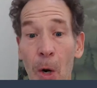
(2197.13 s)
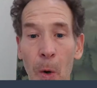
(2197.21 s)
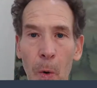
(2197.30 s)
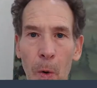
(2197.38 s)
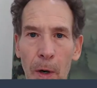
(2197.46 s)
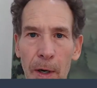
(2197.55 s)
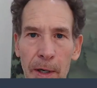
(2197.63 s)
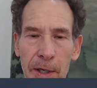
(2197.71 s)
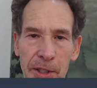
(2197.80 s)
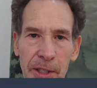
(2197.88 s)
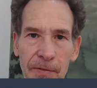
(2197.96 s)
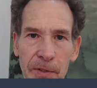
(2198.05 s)
or
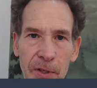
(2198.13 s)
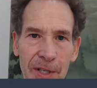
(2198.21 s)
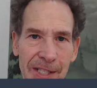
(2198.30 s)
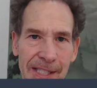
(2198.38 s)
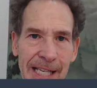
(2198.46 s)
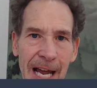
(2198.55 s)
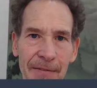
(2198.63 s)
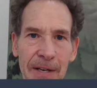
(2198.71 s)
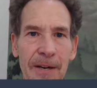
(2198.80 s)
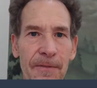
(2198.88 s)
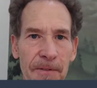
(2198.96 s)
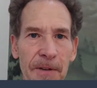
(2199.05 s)
shift to the
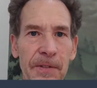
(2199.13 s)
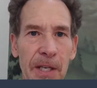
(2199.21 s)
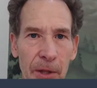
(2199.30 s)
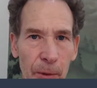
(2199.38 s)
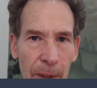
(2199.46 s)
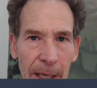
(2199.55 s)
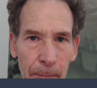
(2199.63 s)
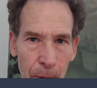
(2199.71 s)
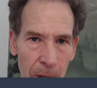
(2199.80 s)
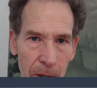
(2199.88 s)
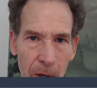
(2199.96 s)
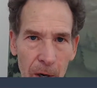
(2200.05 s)
753
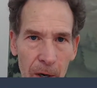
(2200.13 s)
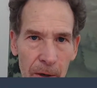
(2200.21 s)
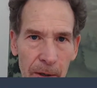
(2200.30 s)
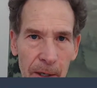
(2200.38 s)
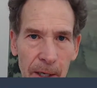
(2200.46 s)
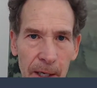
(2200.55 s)
protocol